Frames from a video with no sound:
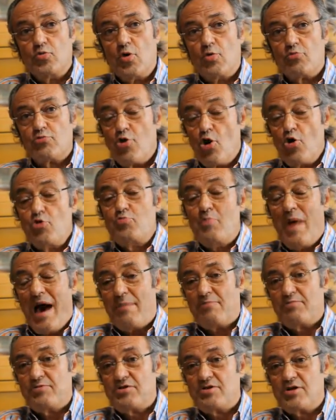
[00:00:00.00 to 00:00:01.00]

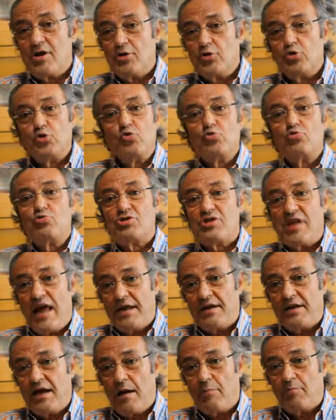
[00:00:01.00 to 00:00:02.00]
roadmaps do
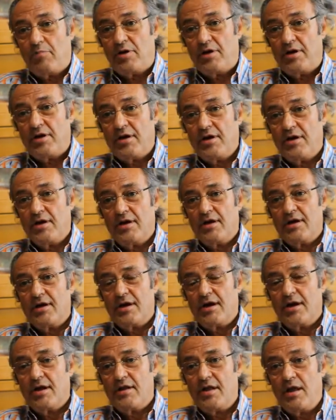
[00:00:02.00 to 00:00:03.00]
stand up.
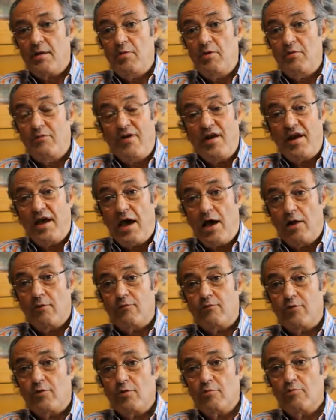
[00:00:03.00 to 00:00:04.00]
They've been very
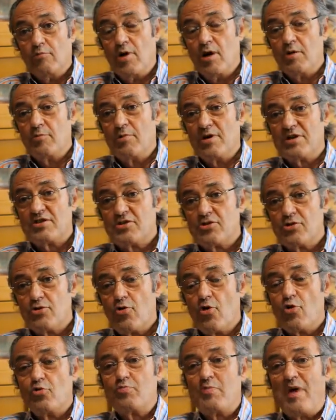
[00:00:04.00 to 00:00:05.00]
helpful. One was the
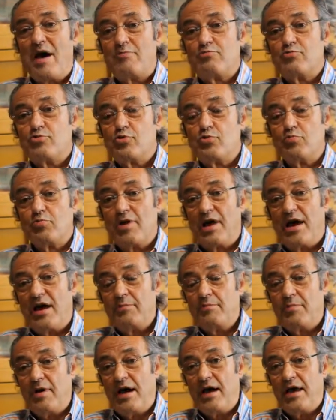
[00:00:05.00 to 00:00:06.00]
roadmap
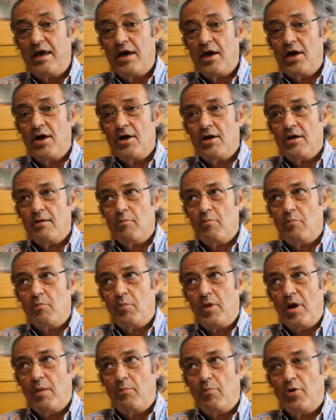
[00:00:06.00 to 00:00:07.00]
supplied by
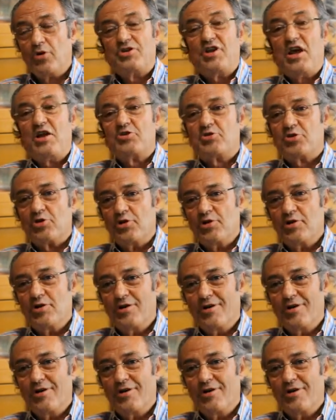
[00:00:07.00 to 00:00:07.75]
potential